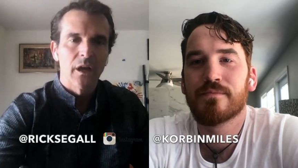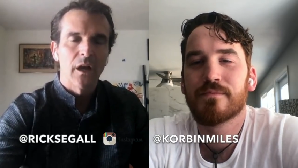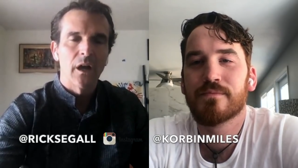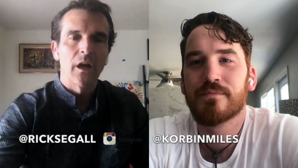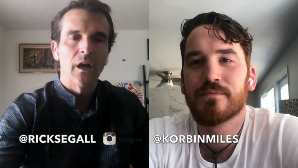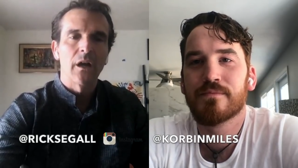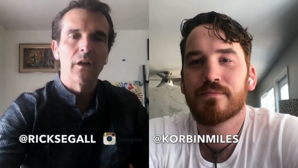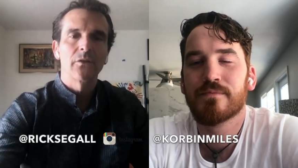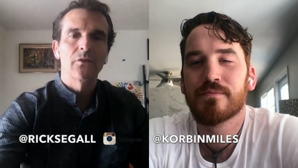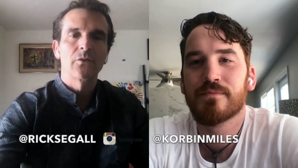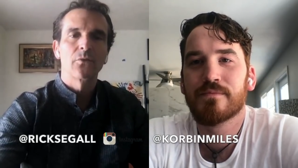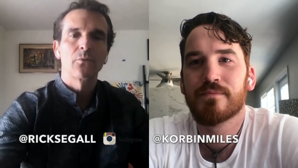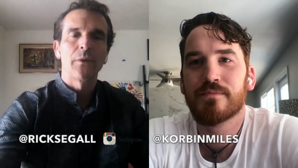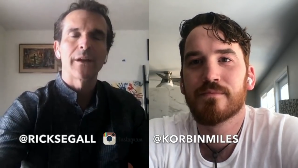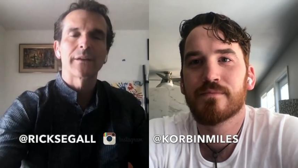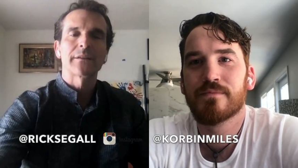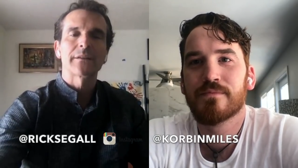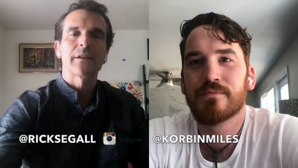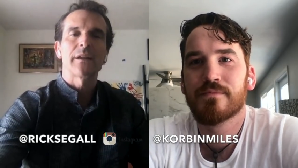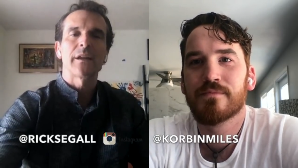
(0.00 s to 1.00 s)
Speaker 1: Uh,
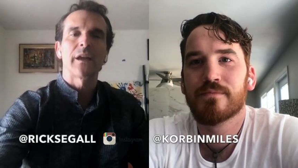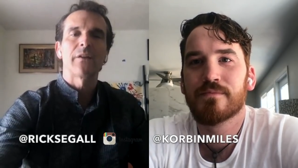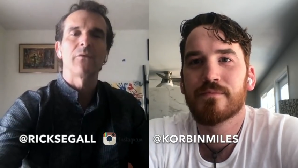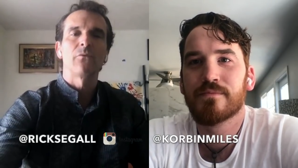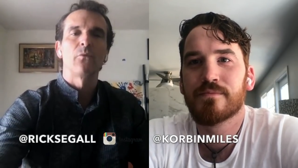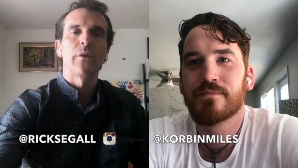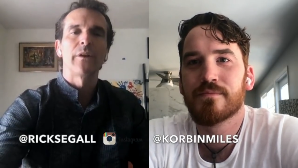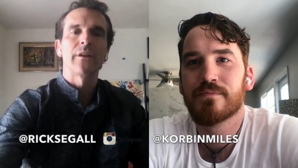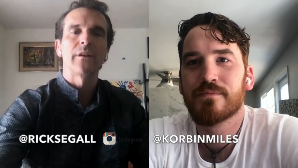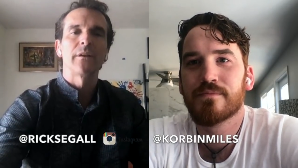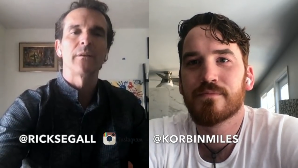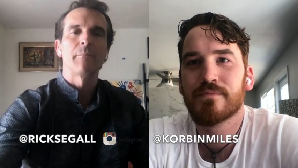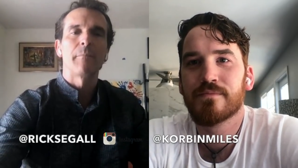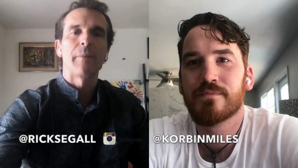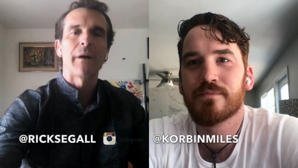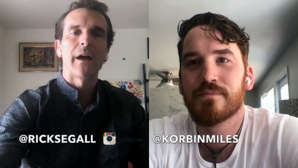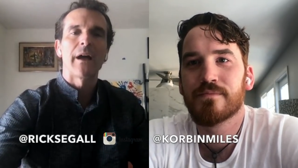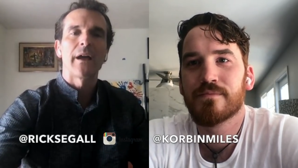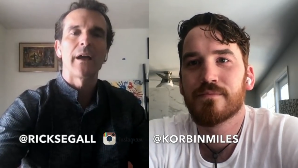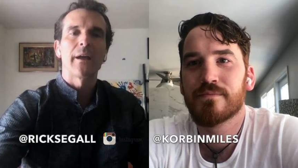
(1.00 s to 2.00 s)
directed and written
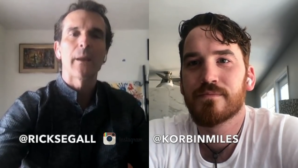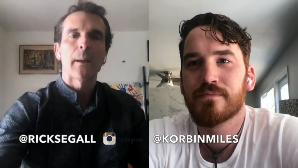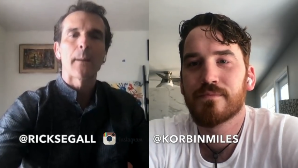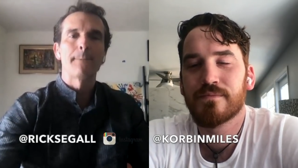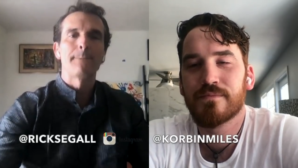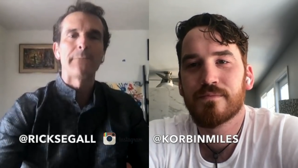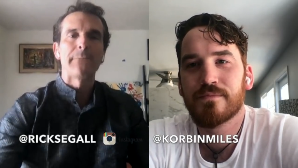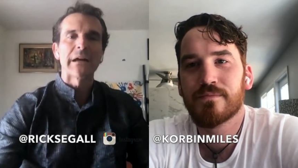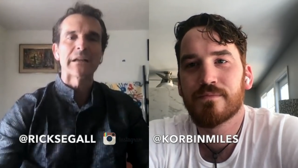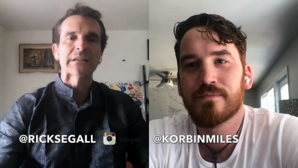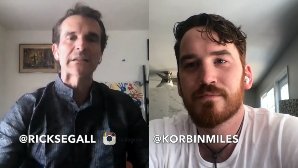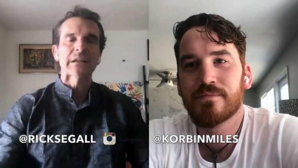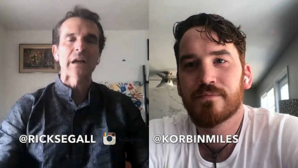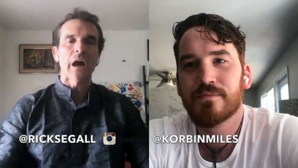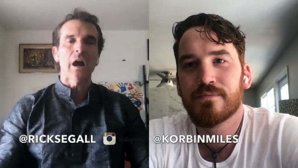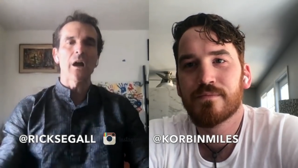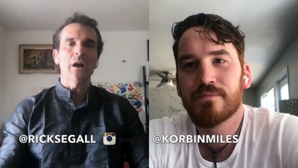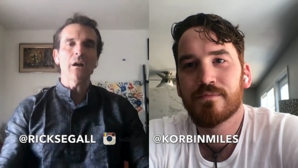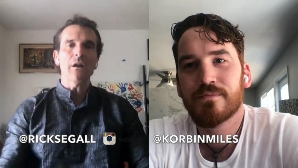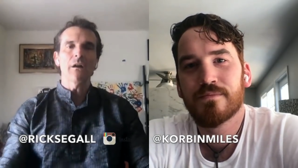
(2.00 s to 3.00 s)
by
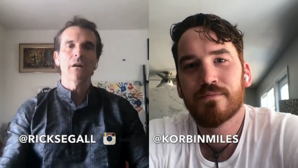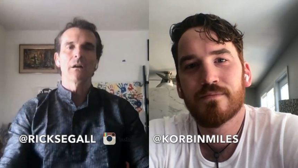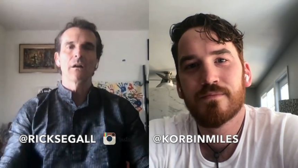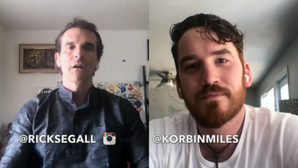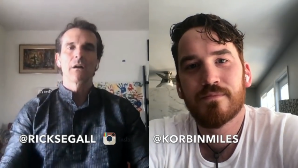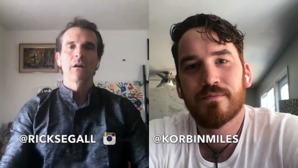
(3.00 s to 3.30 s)
Bhaskar